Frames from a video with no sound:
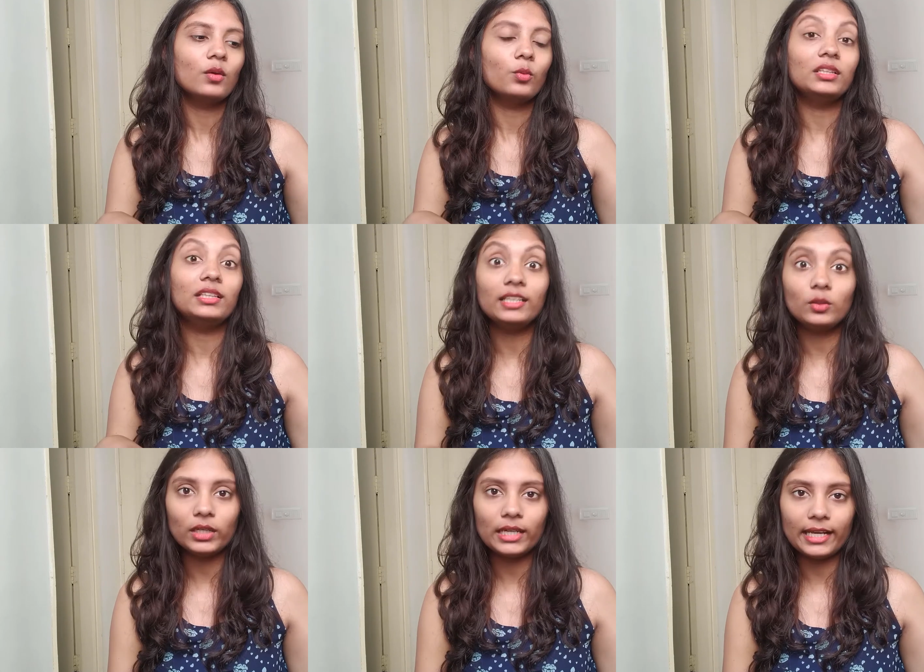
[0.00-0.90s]
with
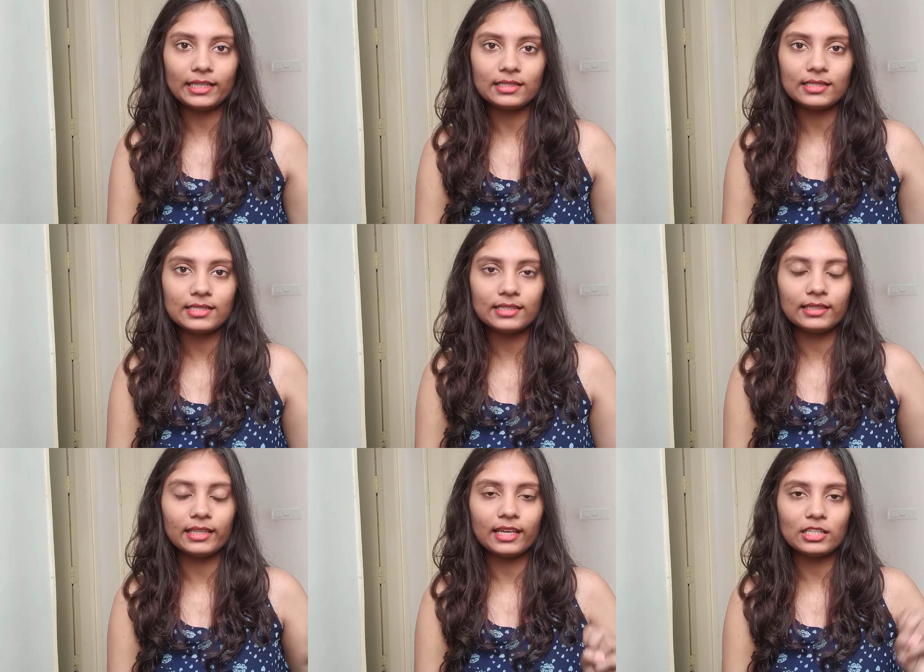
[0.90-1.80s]
liquid liners,
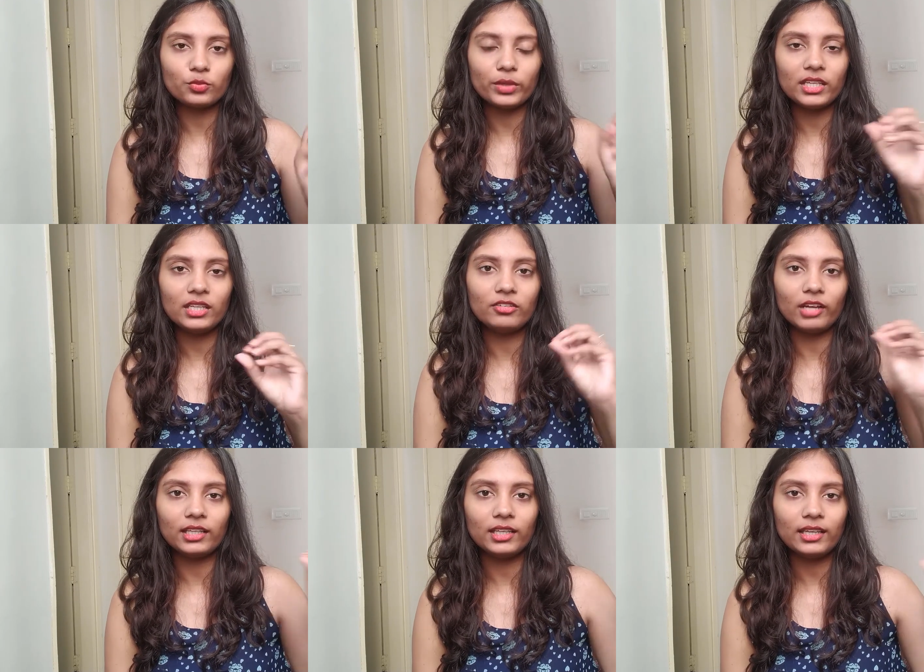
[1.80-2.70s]
they get very
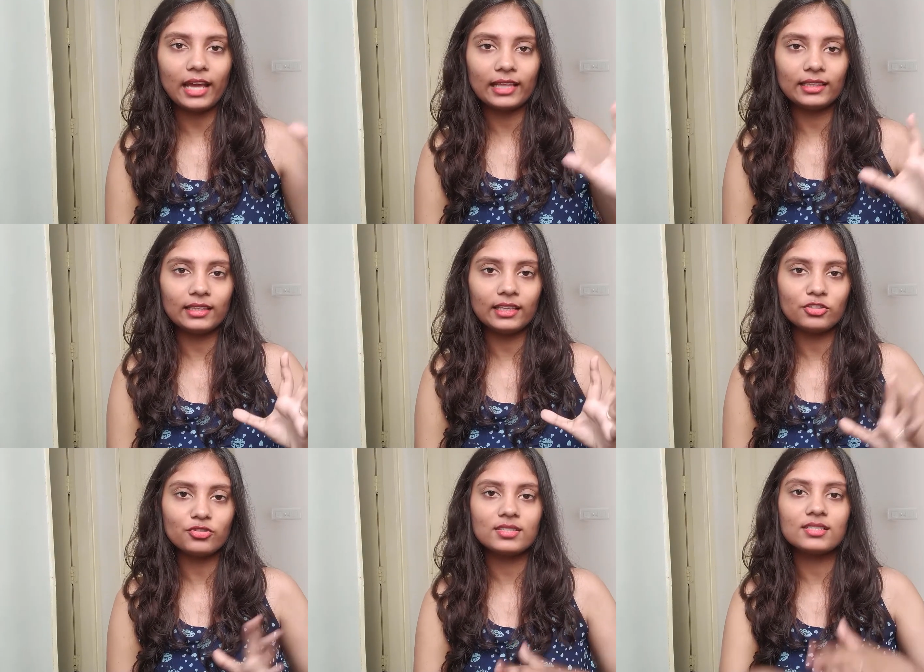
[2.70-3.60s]
runny and they
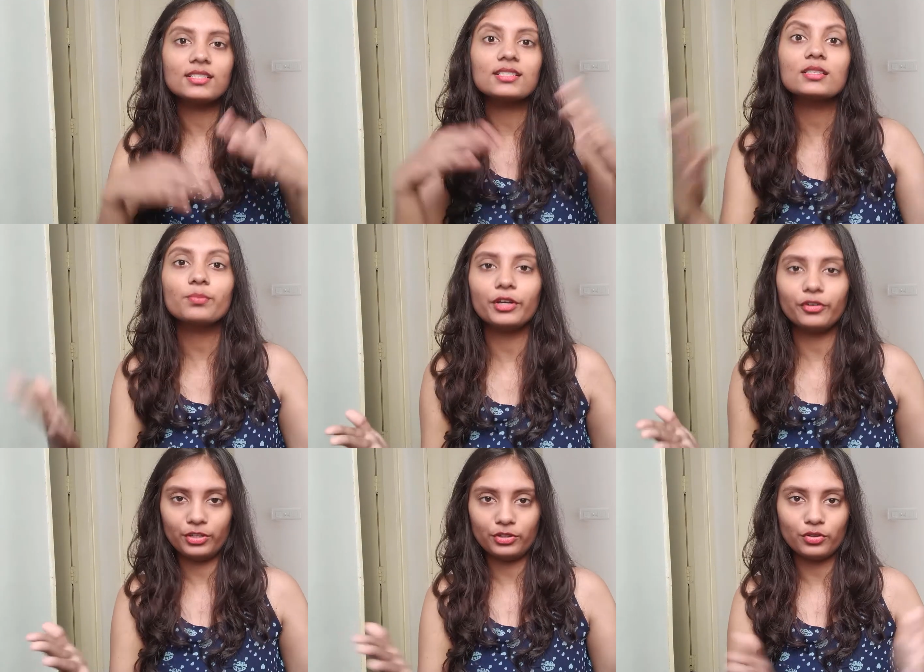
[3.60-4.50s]
just disappear
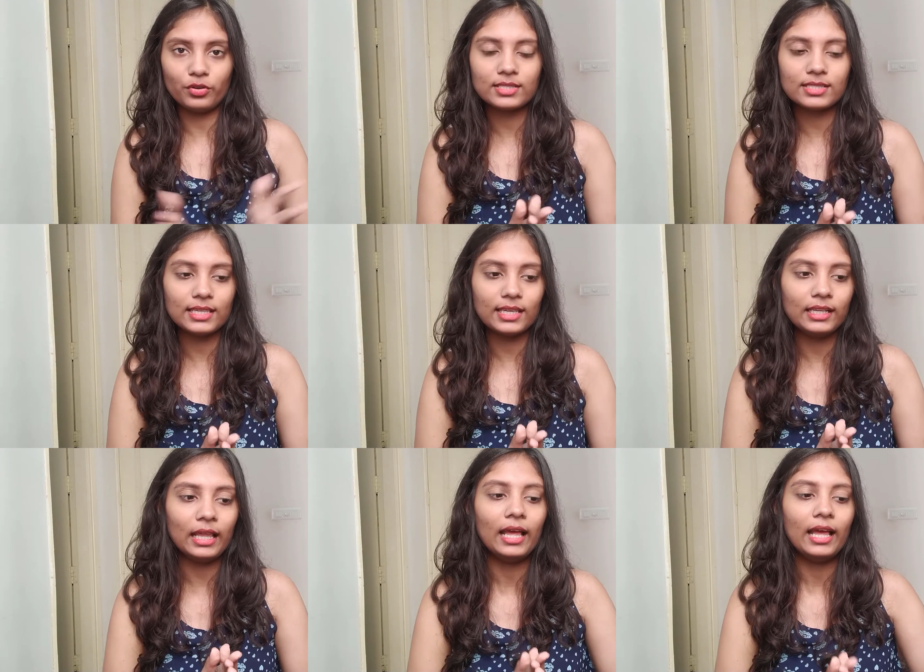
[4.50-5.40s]
into your
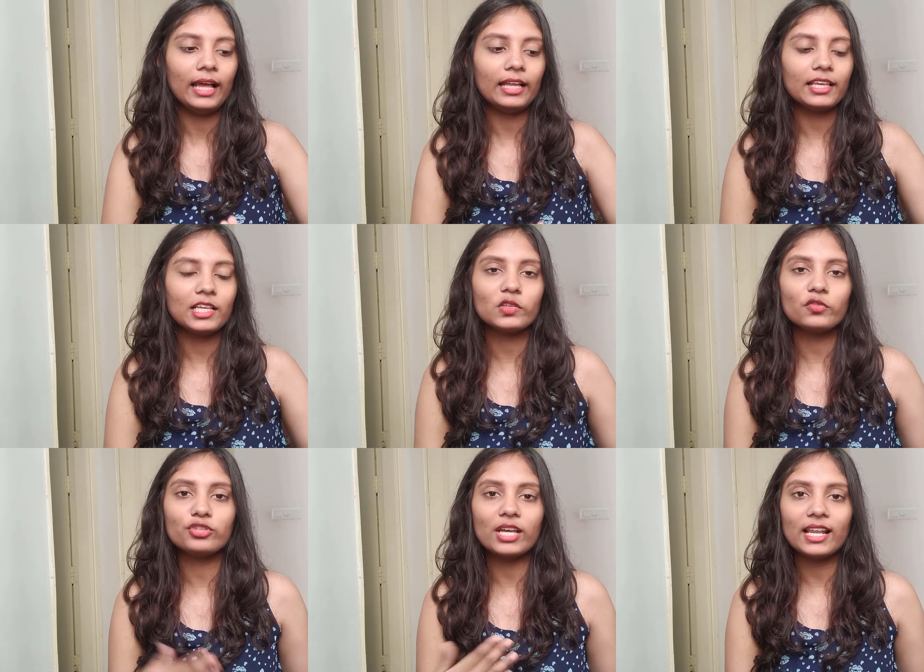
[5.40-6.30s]
skin. And in case
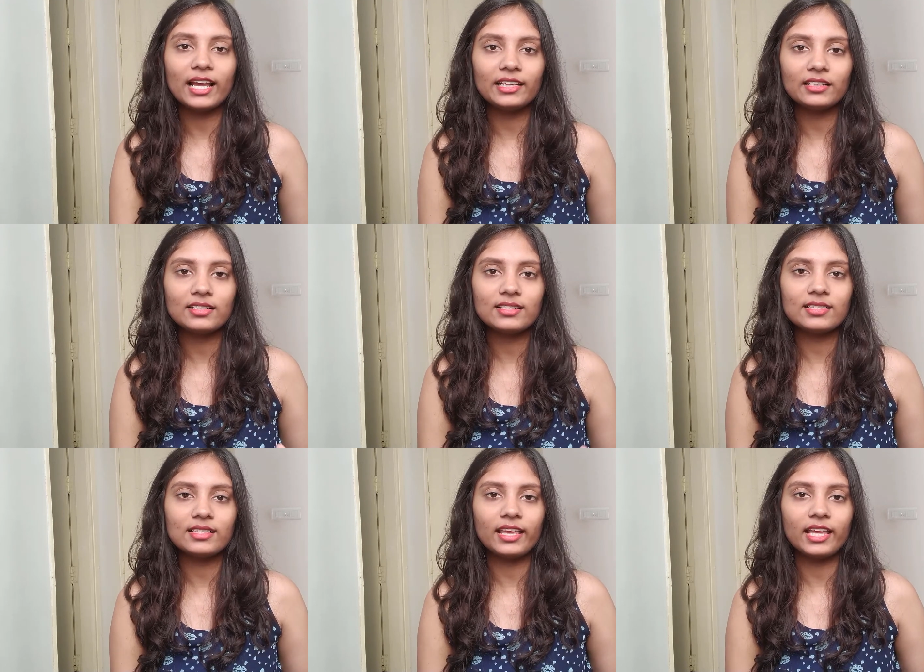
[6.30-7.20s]
of gel liners,
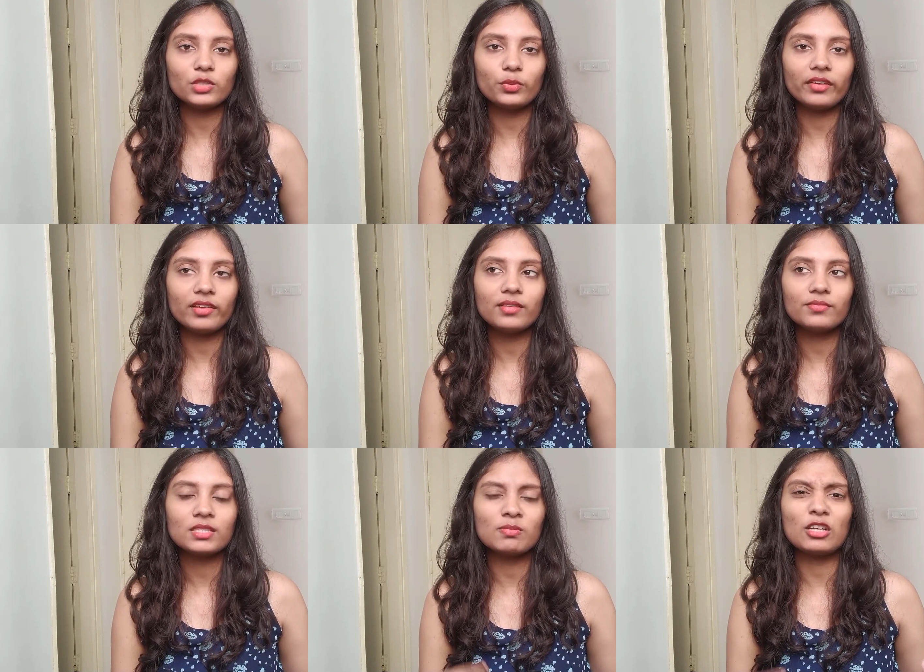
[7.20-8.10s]
they get very
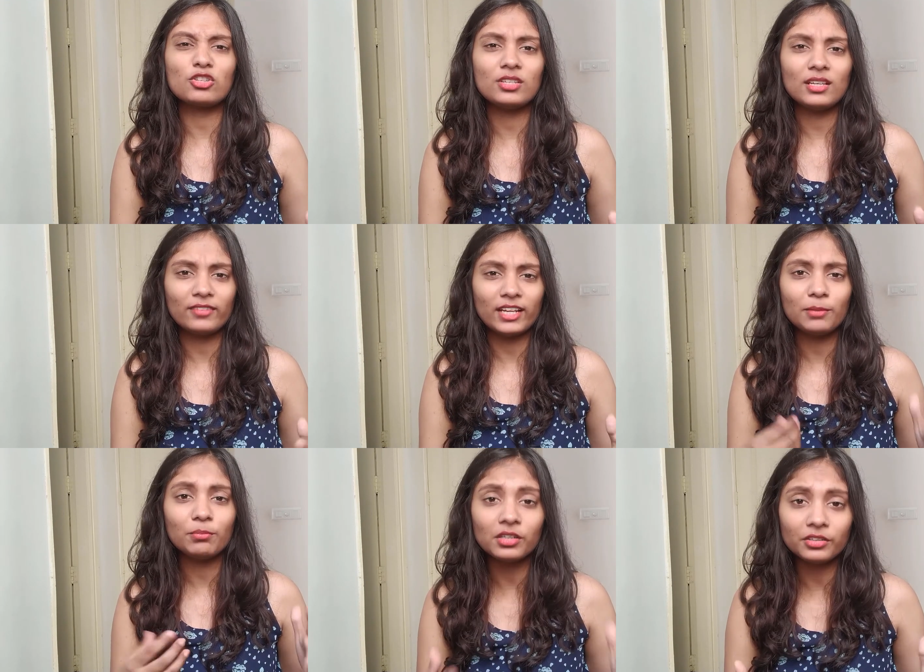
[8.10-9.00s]
smudgy and
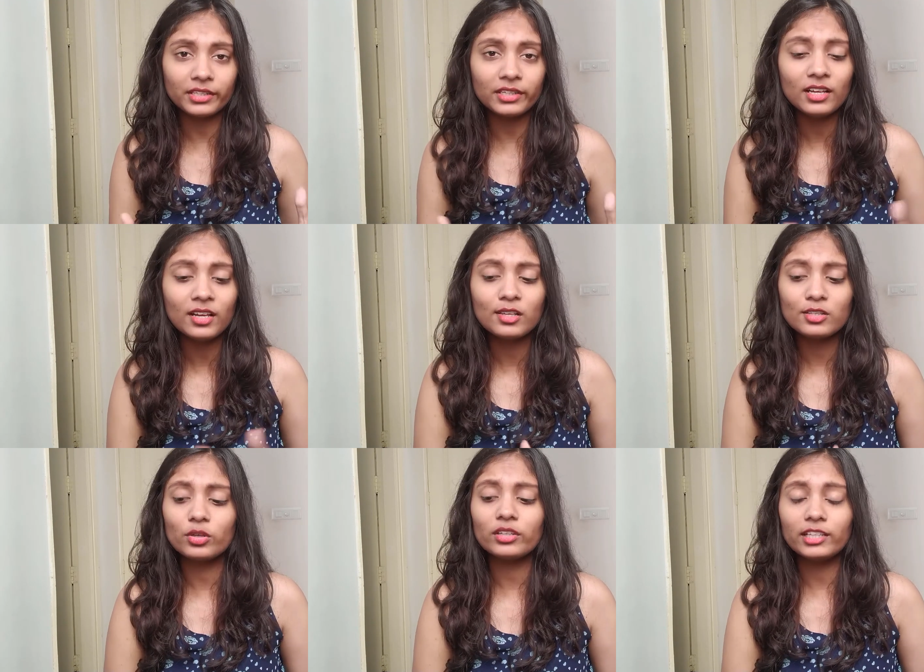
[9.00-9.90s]
very blurry.
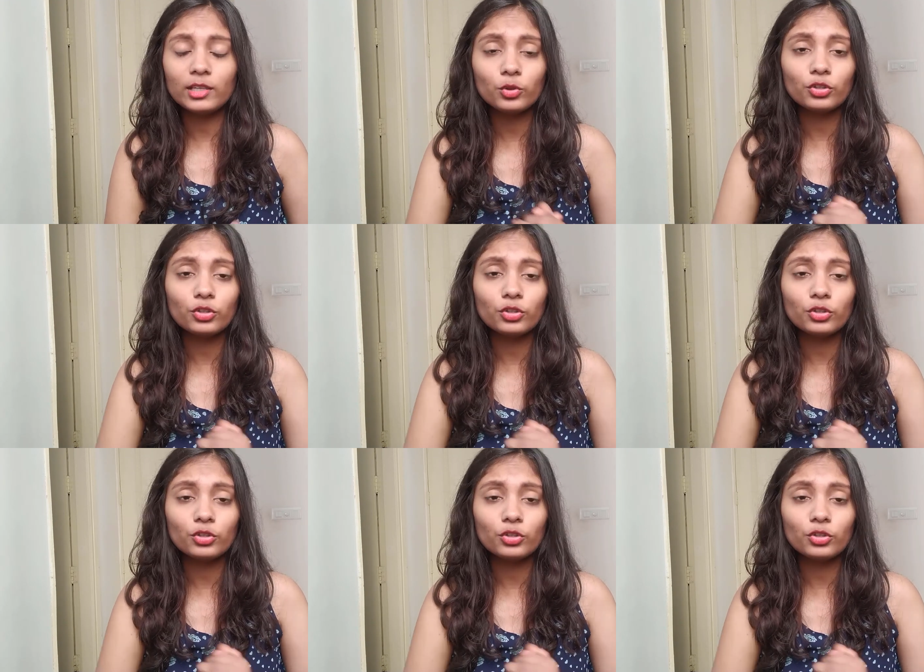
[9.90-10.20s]
So I really want